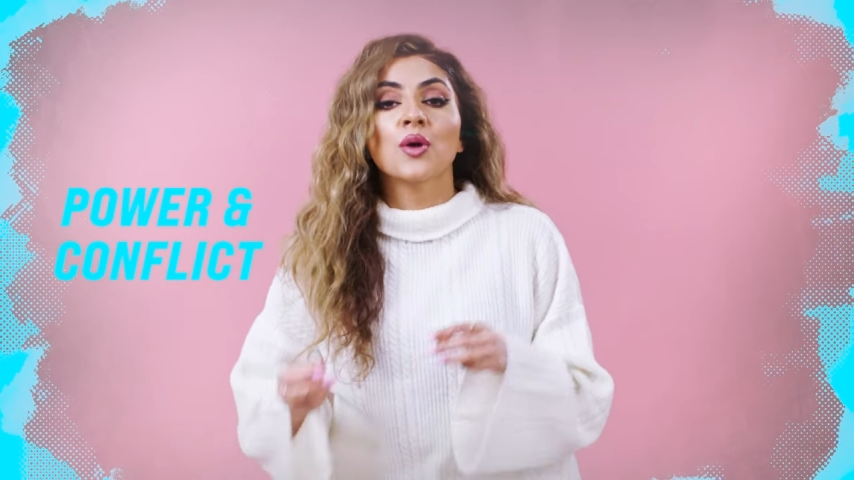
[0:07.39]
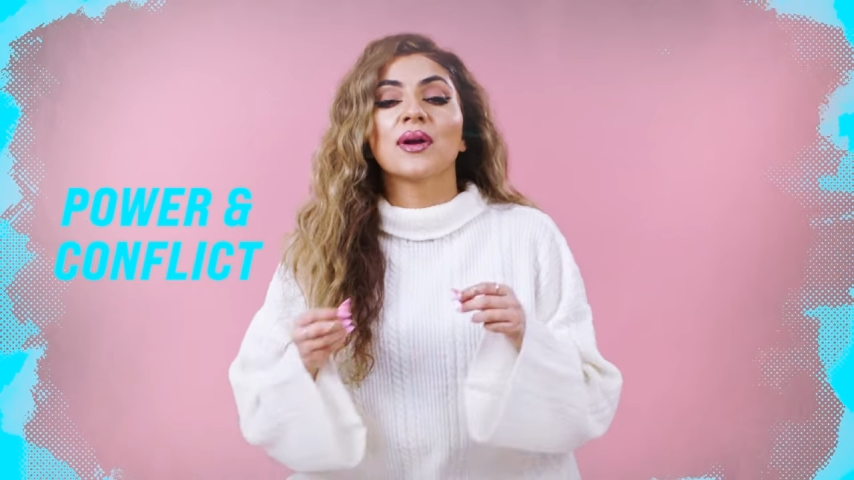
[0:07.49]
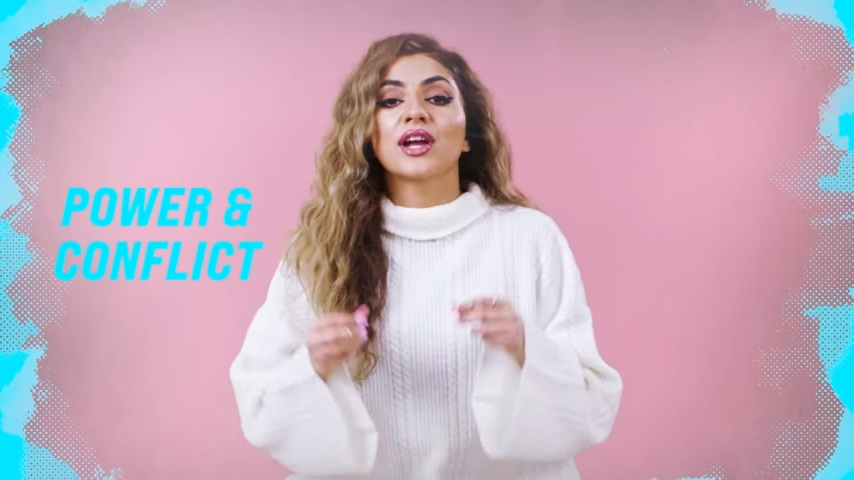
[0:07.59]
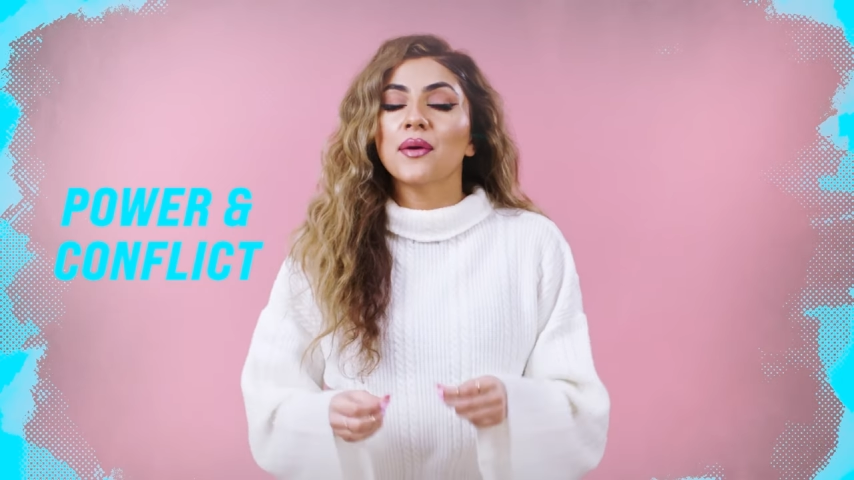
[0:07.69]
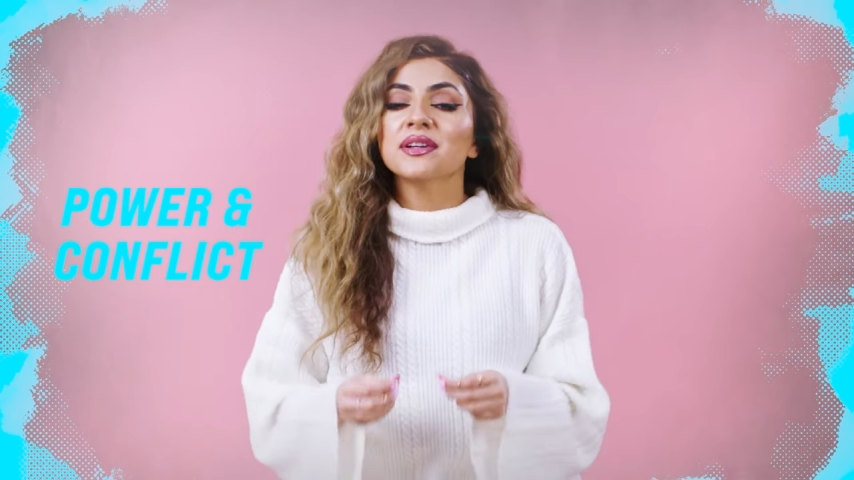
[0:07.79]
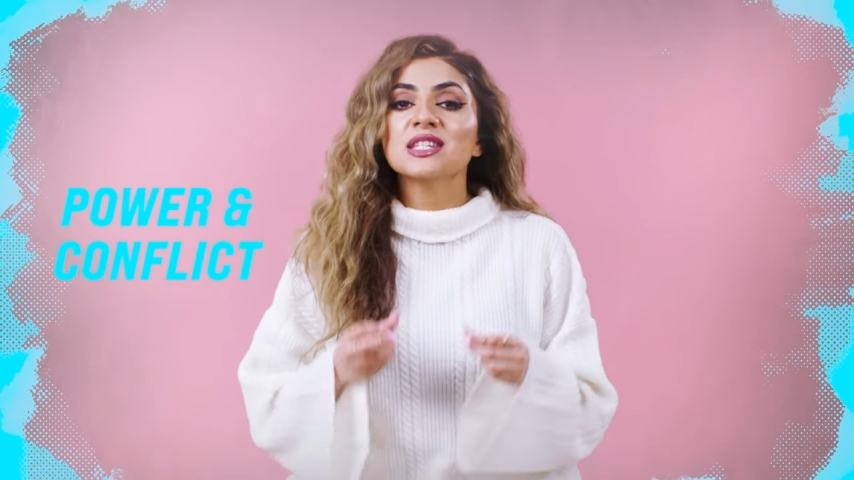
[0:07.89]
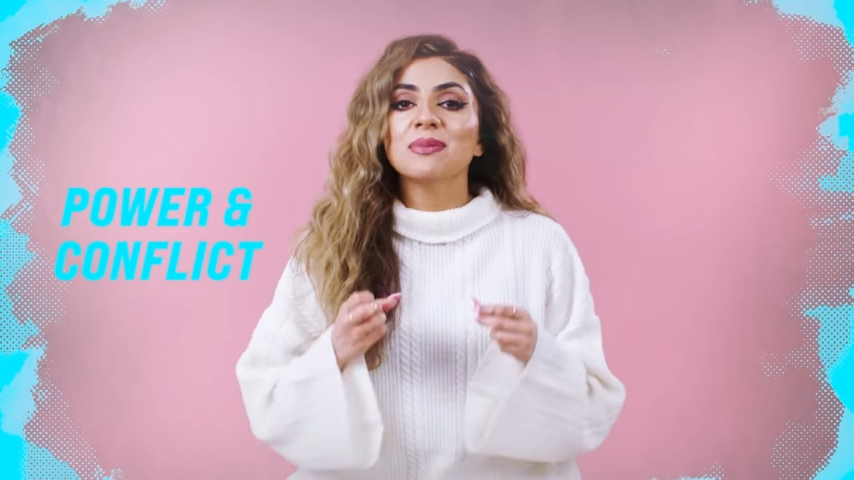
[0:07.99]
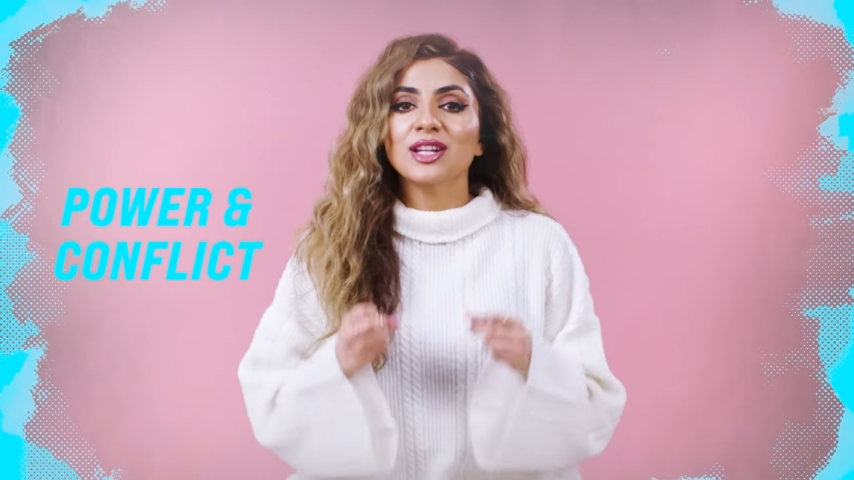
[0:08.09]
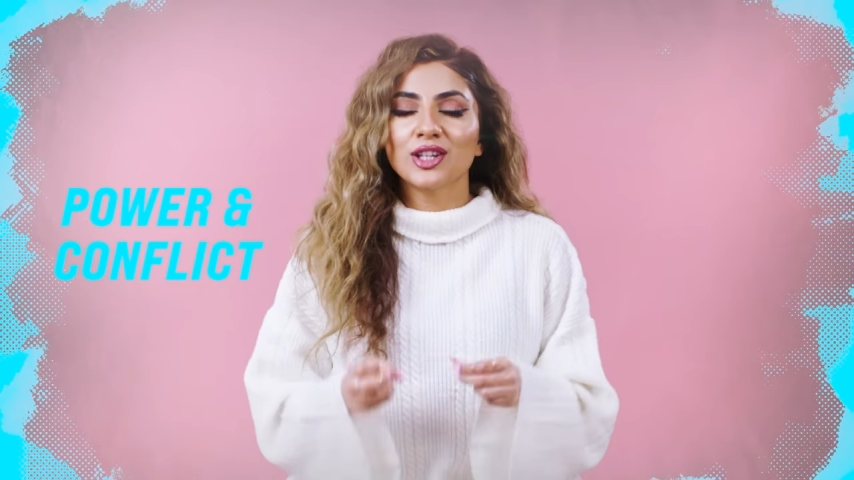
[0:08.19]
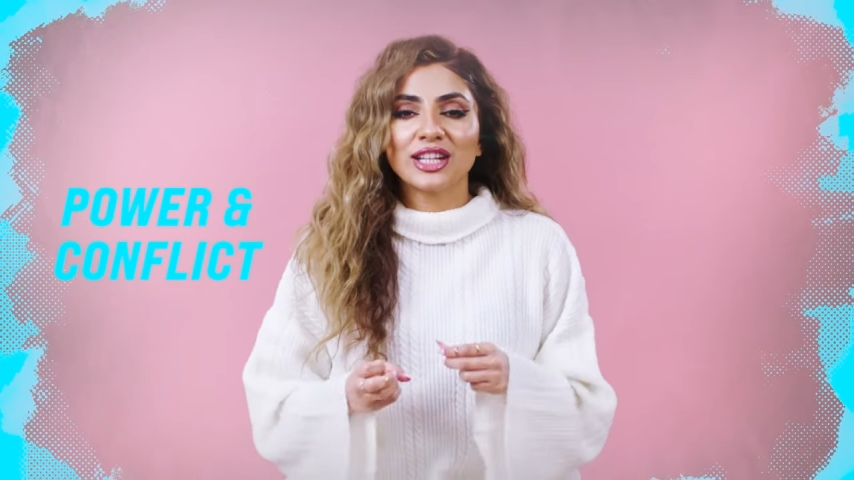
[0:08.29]
We're going to
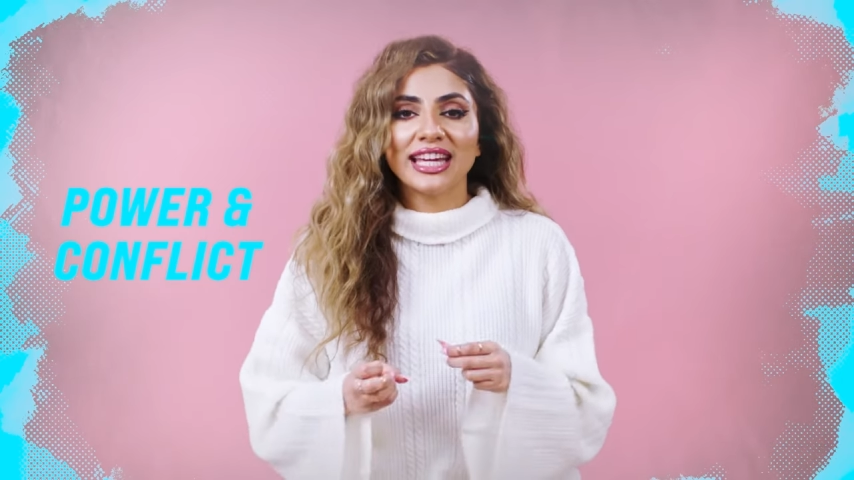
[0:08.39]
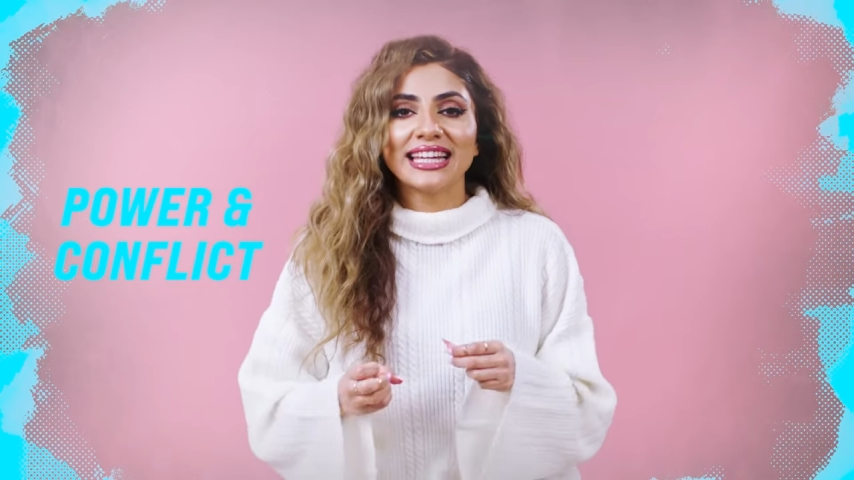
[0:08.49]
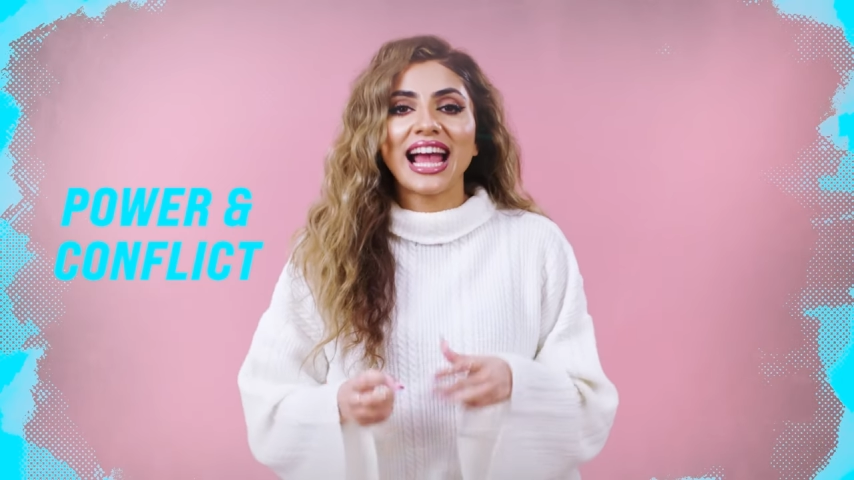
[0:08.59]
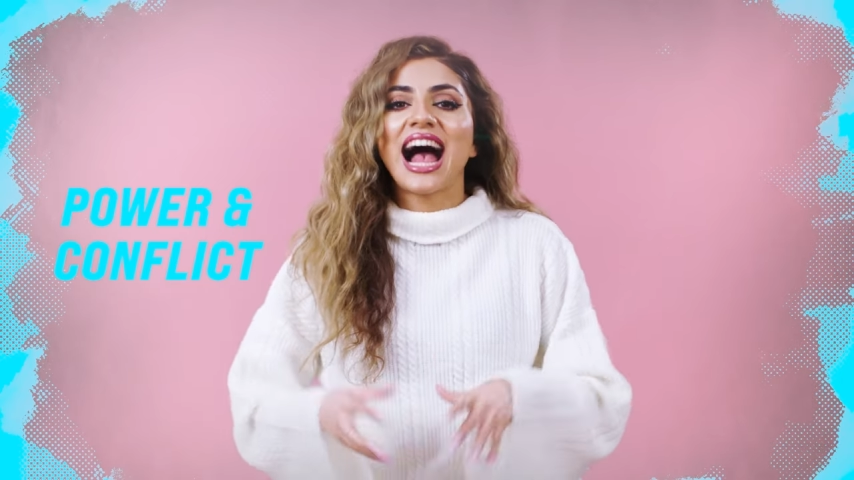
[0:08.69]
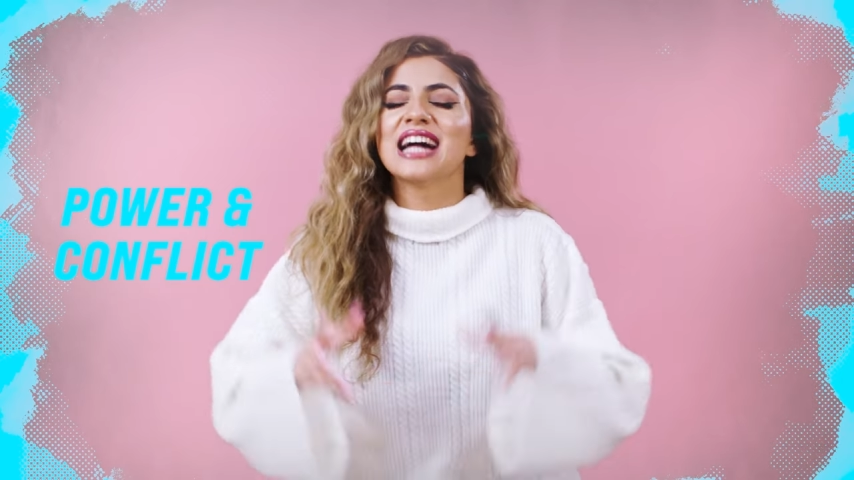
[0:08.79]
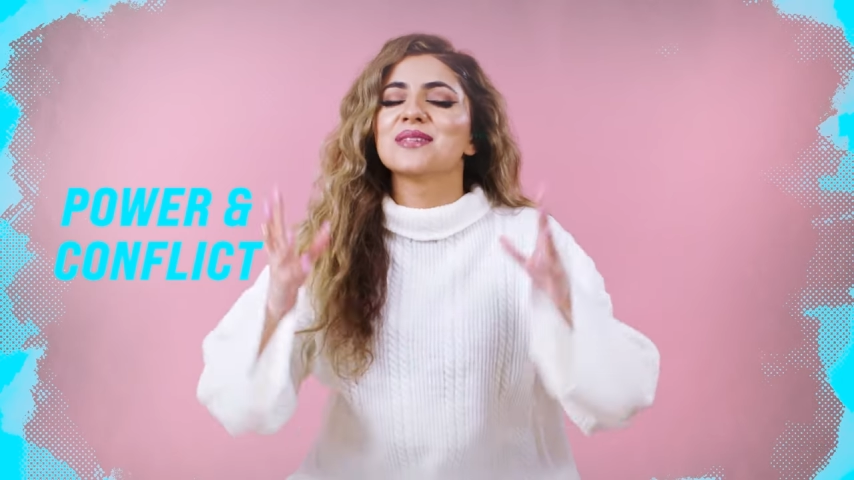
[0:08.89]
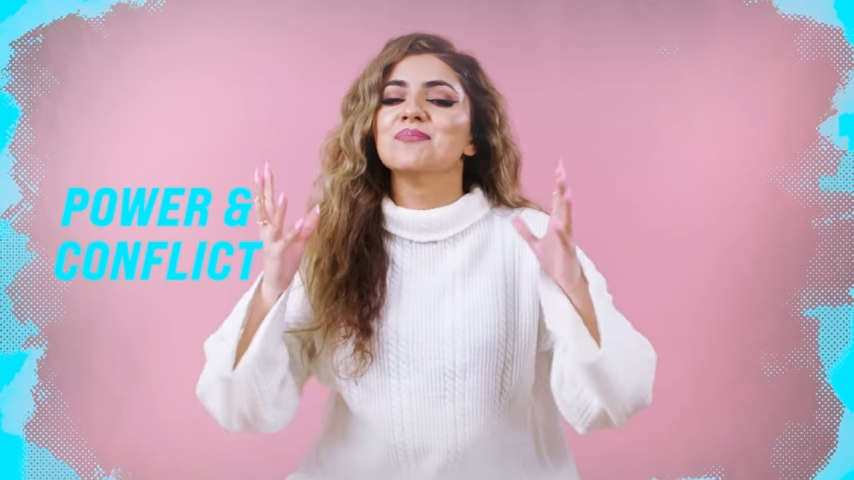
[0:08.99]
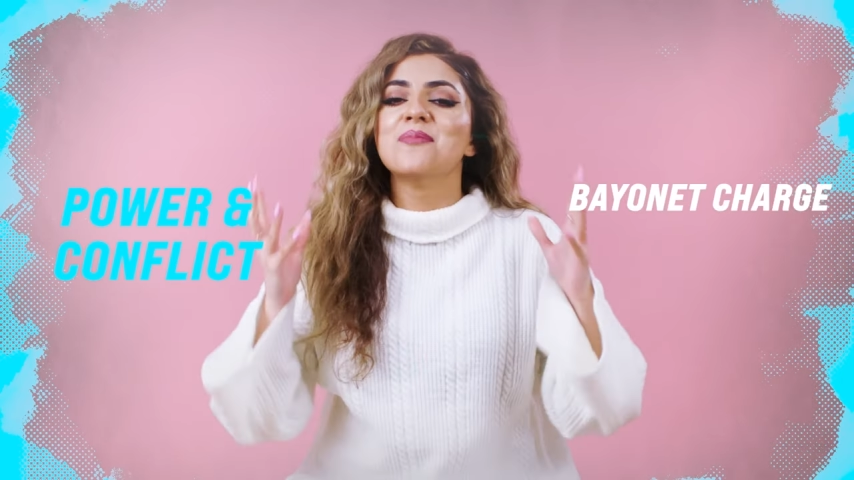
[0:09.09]
be looking at